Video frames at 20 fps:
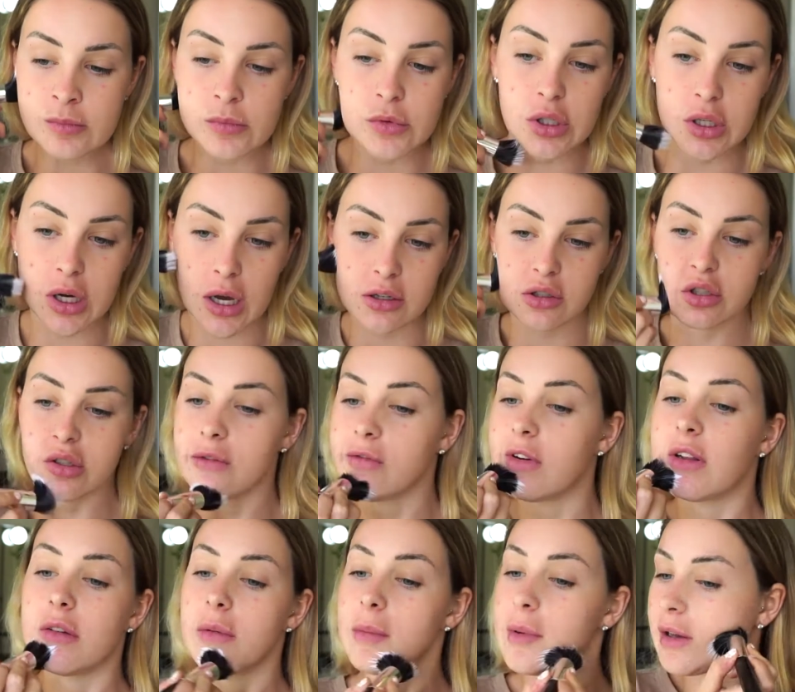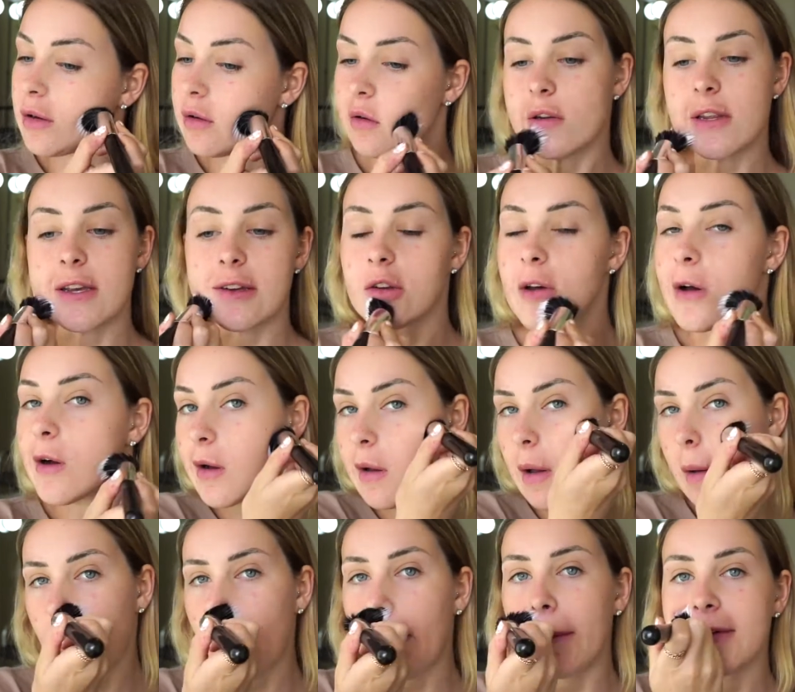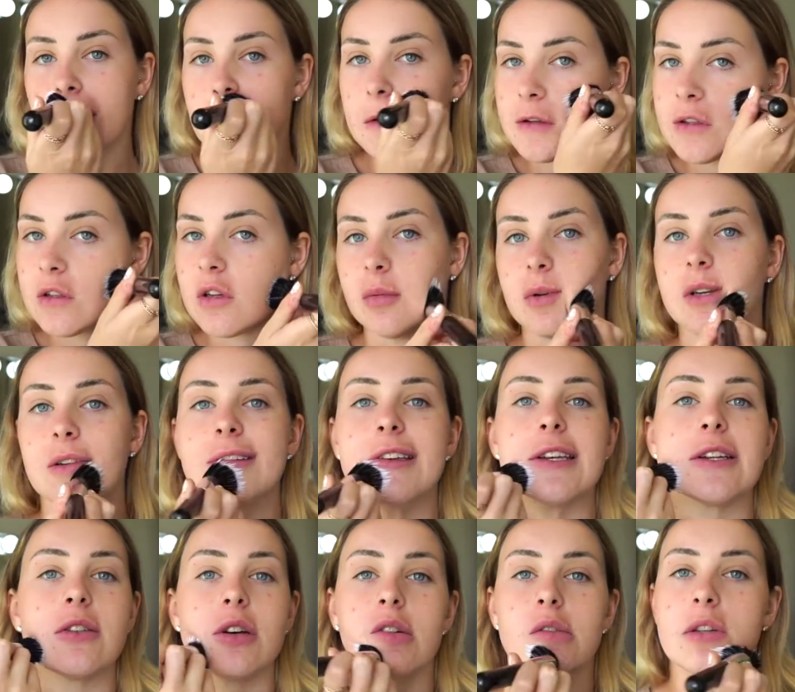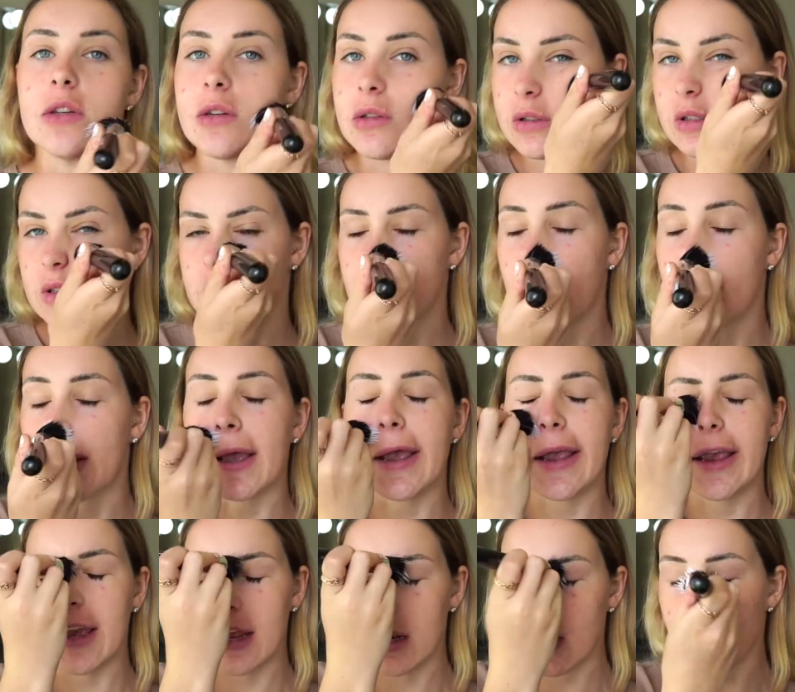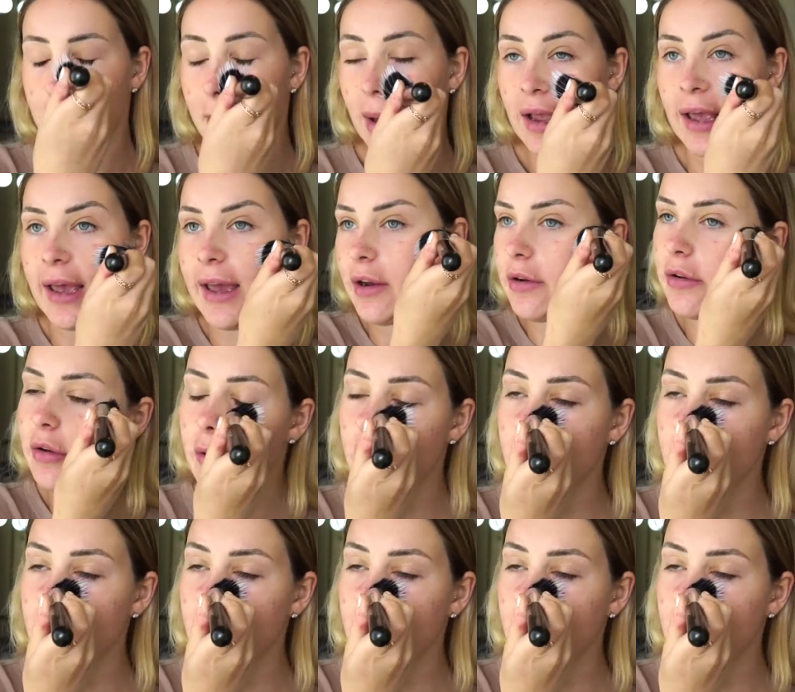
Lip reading: you guys should follow me on TikTok. I've got so many TikTok songs stuck in my head.